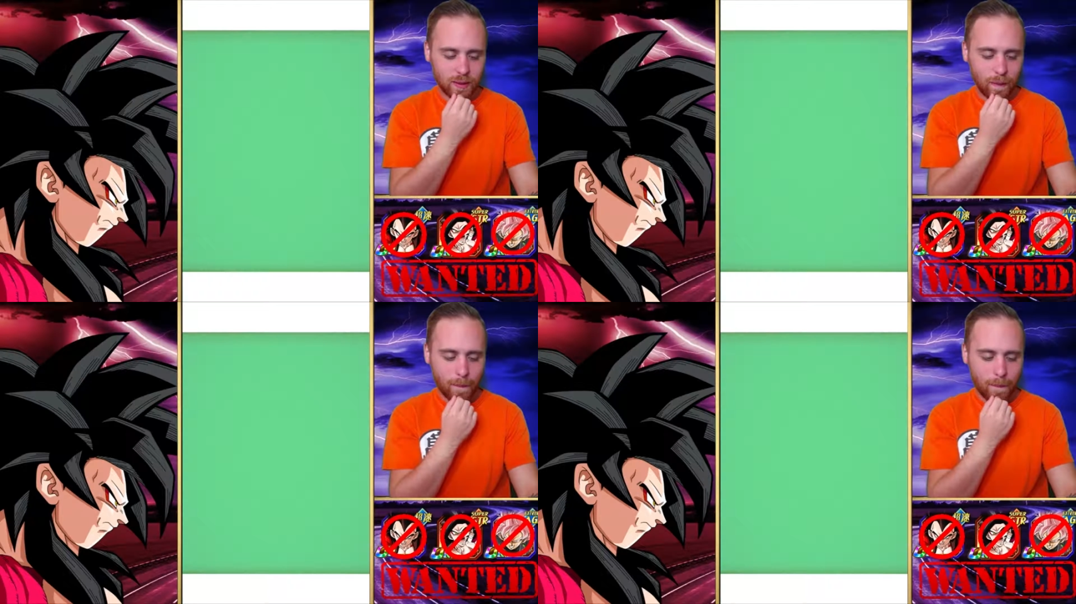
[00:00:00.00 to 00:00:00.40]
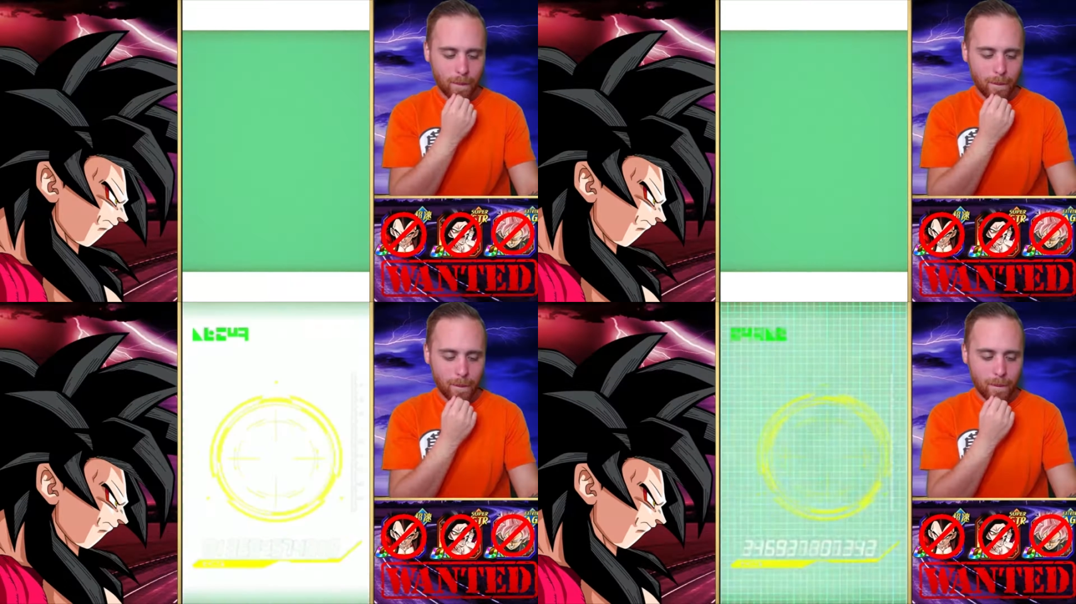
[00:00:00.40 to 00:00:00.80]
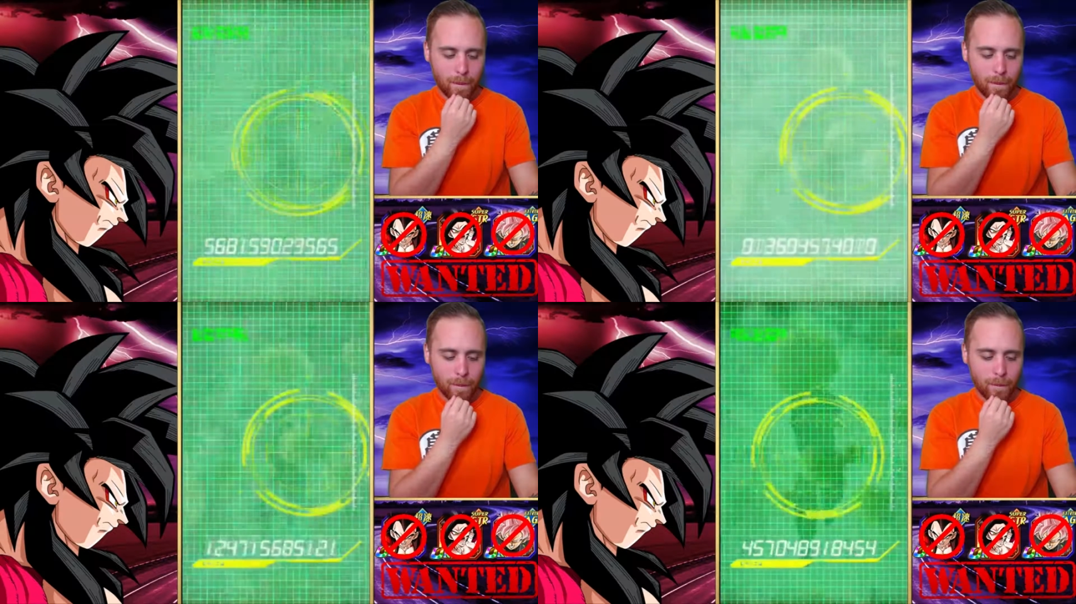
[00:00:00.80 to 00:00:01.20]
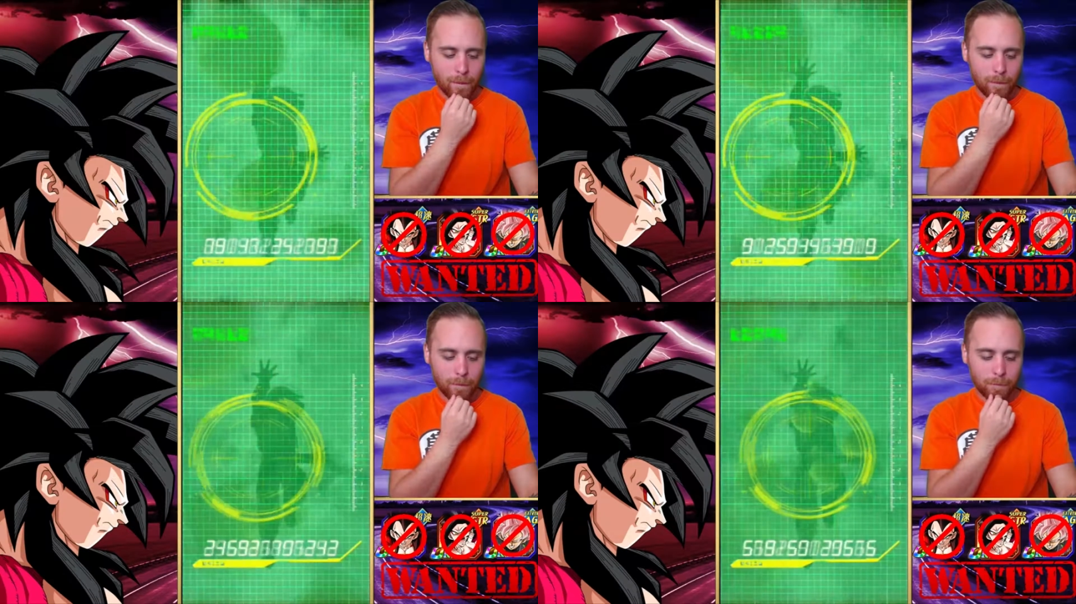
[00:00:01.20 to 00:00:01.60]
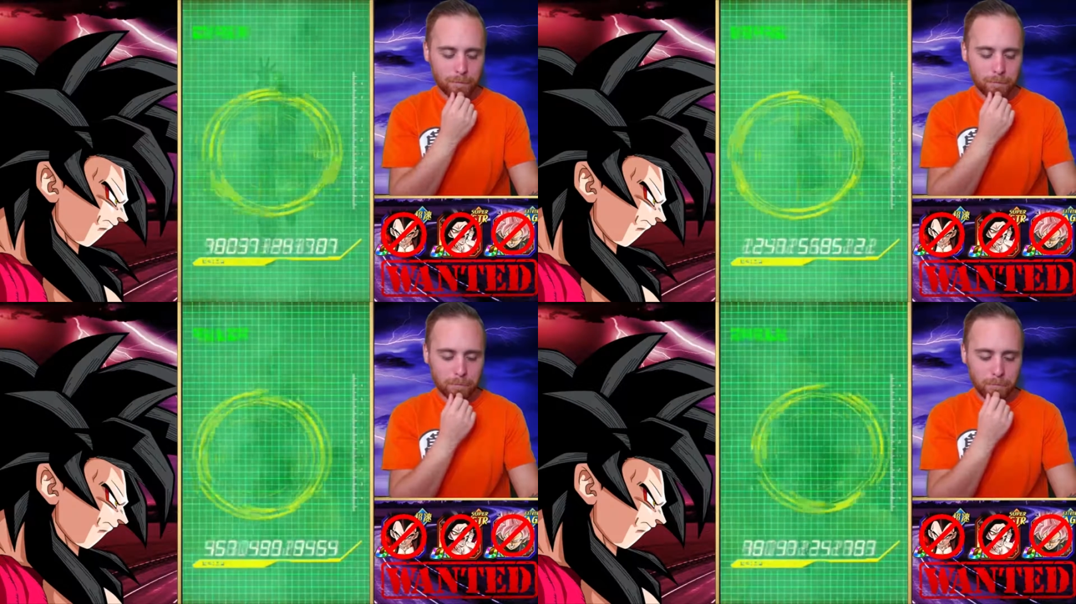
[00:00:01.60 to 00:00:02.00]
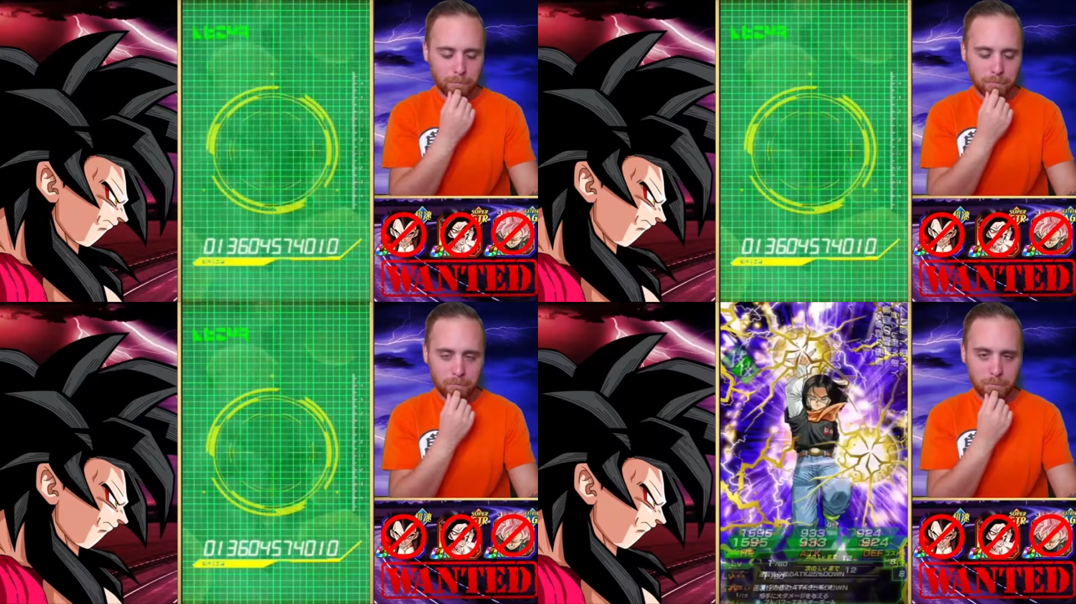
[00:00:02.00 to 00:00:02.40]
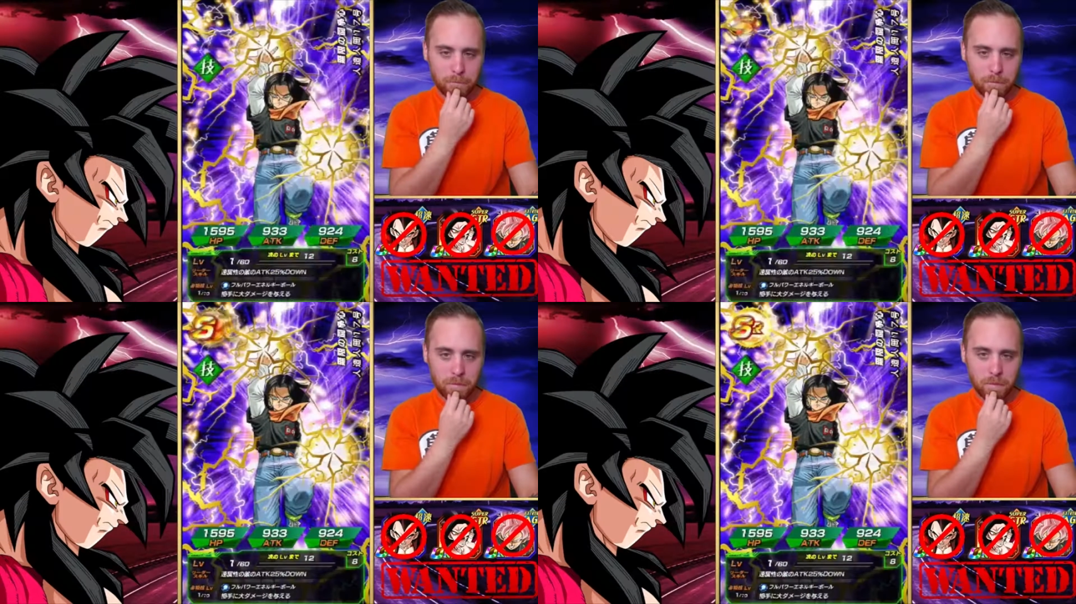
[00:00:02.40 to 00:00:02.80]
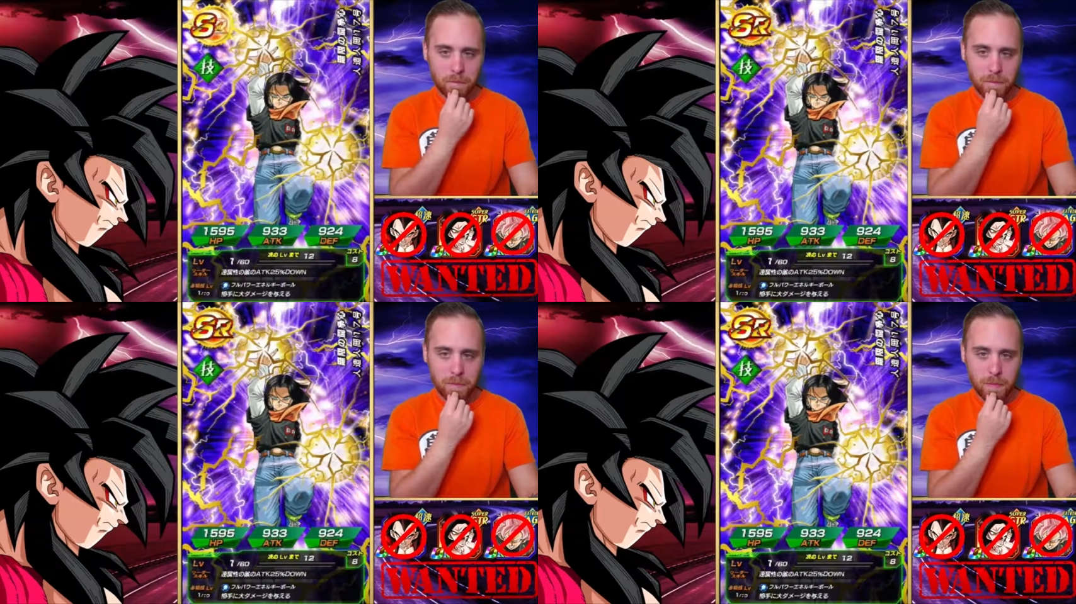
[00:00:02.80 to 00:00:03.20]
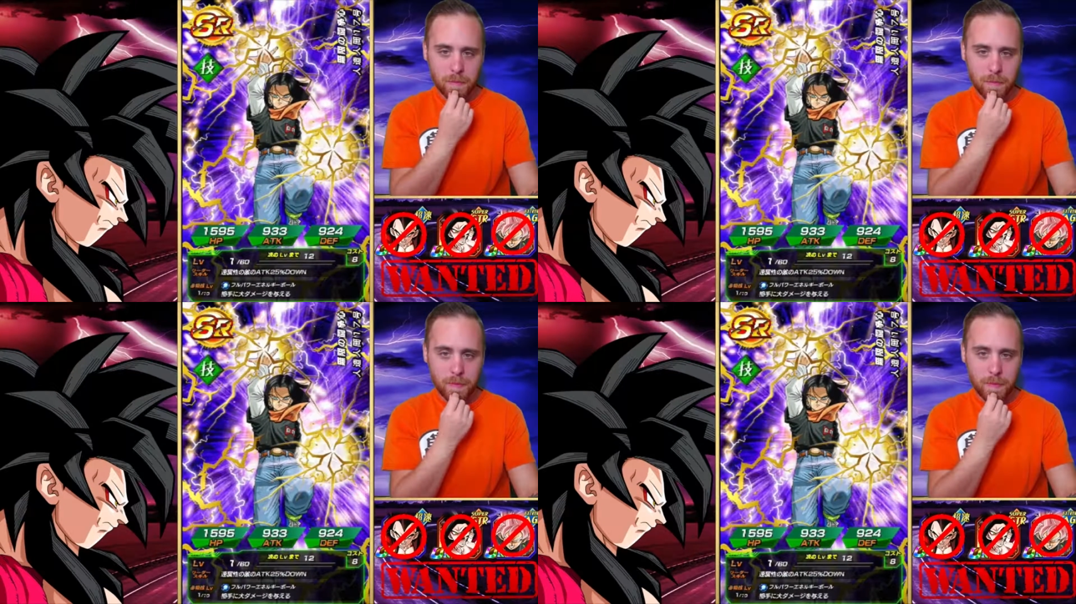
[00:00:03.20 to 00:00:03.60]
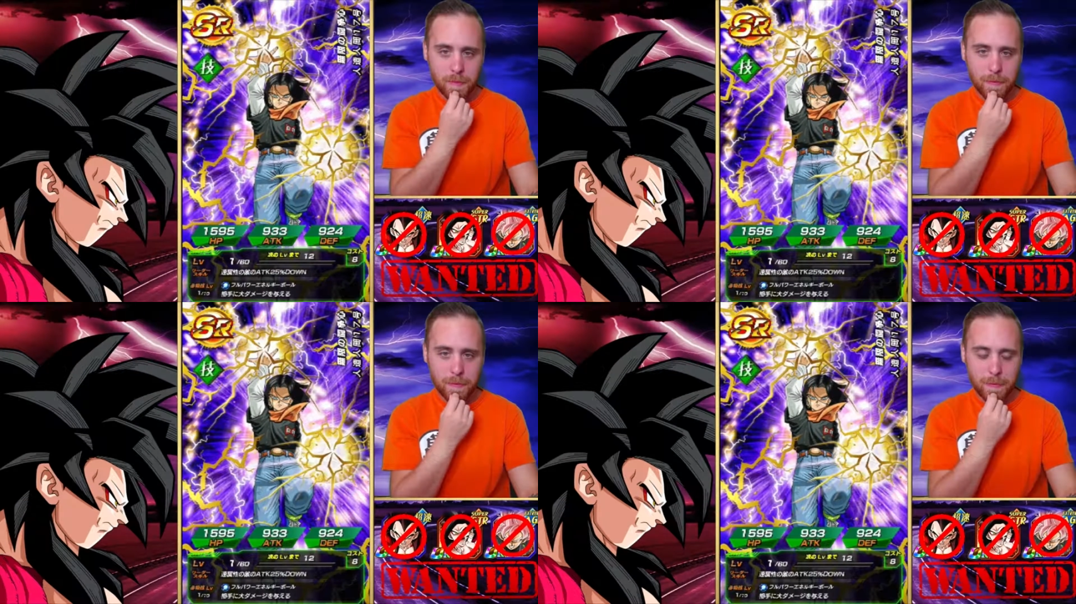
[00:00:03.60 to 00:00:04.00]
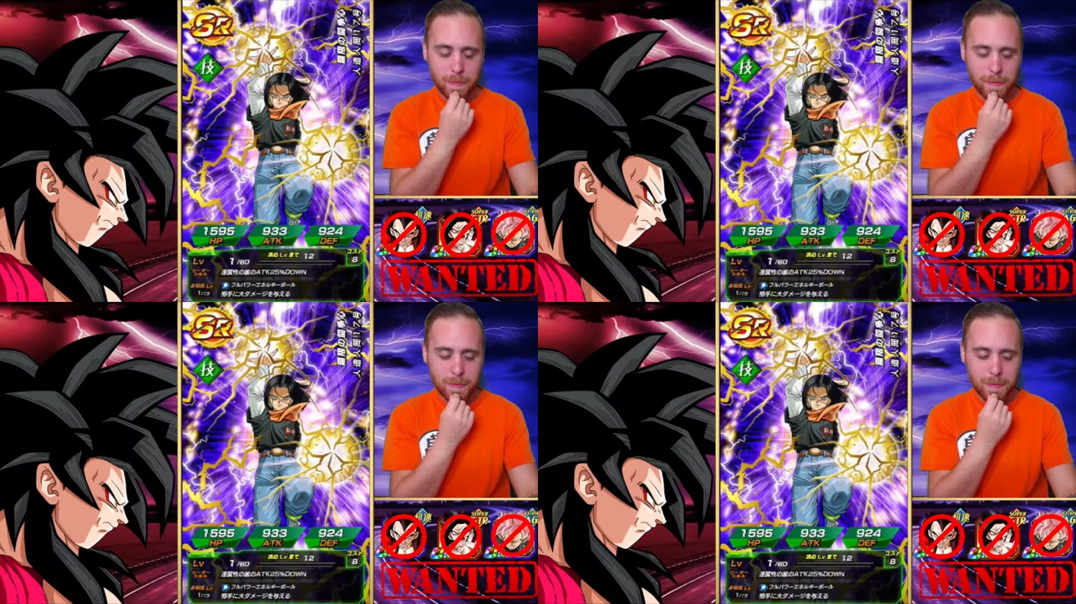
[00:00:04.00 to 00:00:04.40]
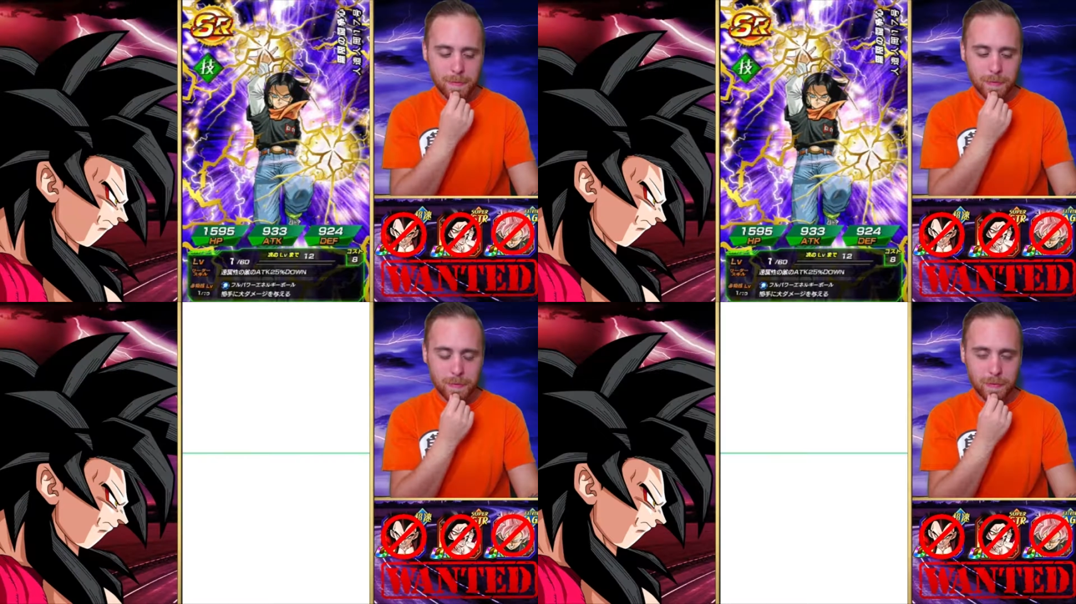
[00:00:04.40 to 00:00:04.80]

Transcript: Nobody speaks.